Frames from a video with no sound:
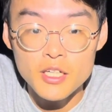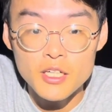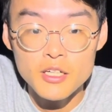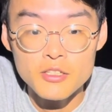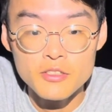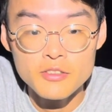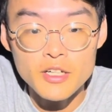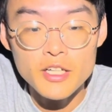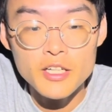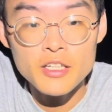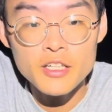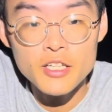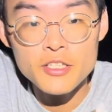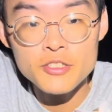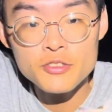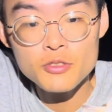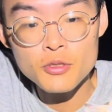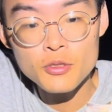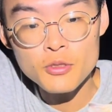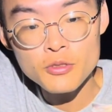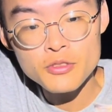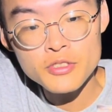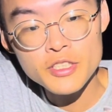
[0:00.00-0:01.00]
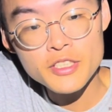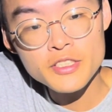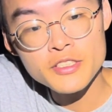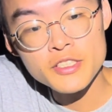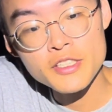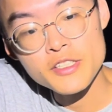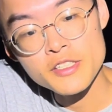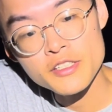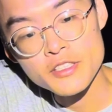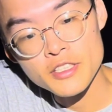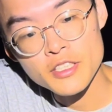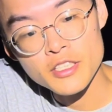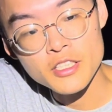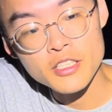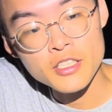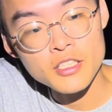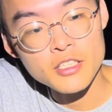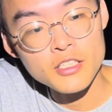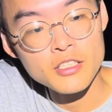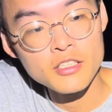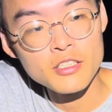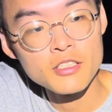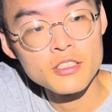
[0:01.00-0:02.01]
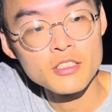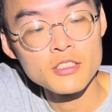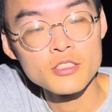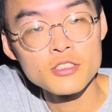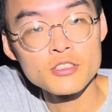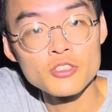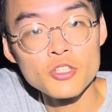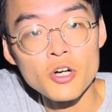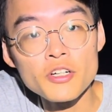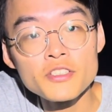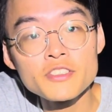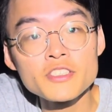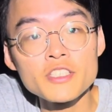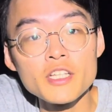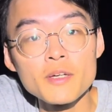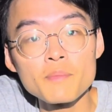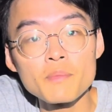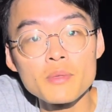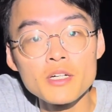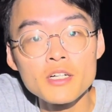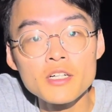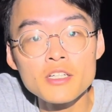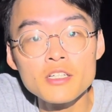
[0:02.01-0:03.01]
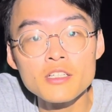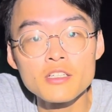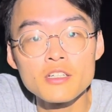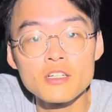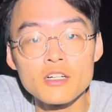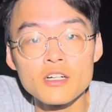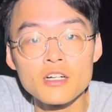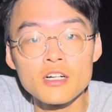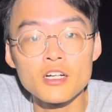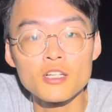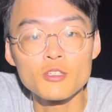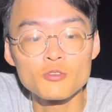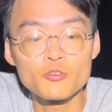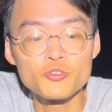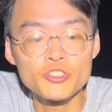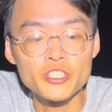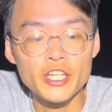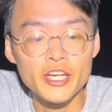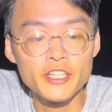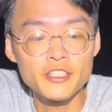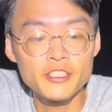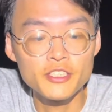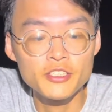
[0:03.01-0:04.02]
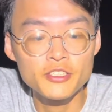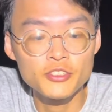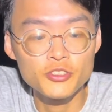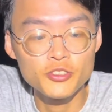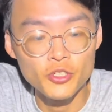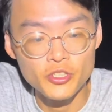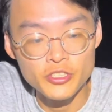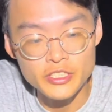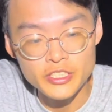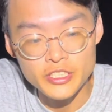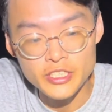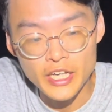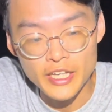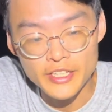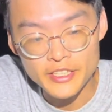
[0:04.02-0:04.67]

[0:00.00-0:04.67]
Alright guys, so this is John snapper, Lucianus Johnny.